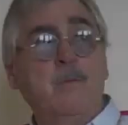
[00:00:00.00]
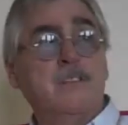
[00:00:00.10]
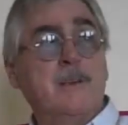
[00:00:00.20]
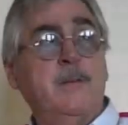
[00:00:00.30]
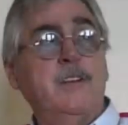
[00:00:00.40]
I
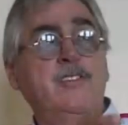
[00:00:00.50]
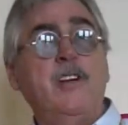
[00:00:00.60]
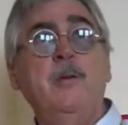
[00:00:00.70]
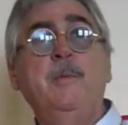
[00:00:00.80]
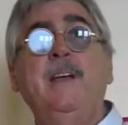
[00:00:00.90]
want someone to
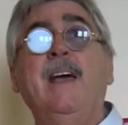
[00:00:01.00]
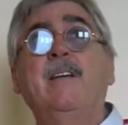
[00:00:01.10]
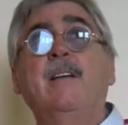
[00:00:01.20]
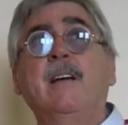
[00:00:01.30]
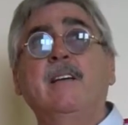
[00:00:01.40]
show me
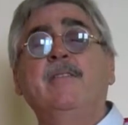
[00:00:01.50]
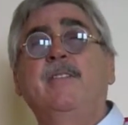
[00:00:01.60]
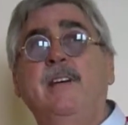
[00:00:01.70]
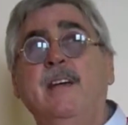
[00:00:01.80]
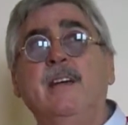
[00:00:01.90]
how I can
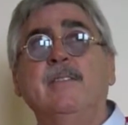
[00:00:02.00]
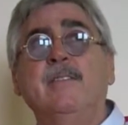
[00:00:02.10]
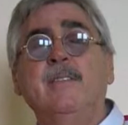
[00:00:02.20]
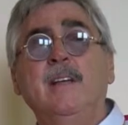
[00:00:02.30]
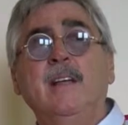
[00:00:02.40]
forgive